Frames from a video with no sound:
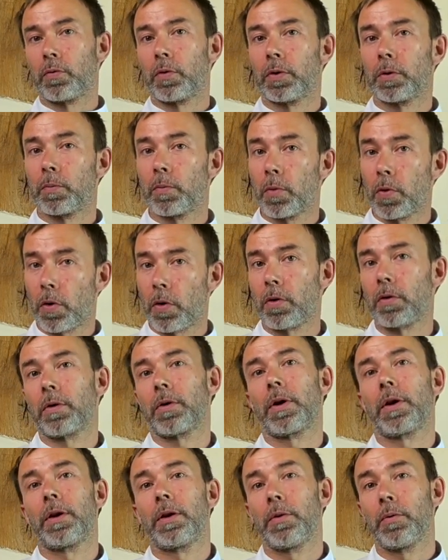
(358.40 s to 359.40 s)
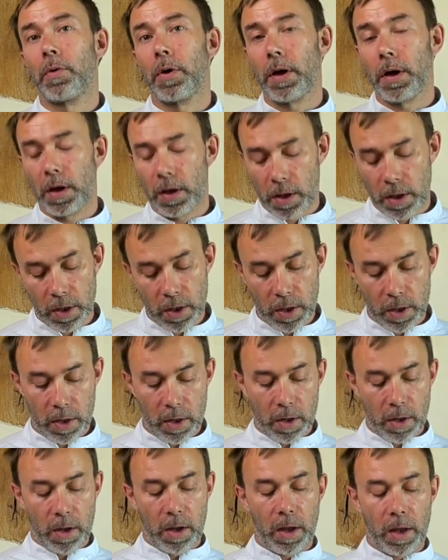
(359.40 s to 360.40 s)
want more anyway,
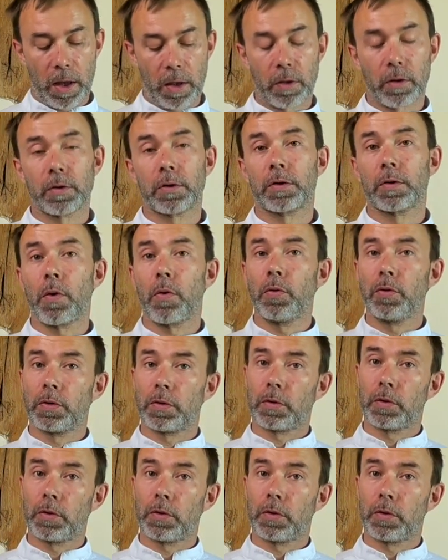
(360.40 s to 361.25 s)
and the sauce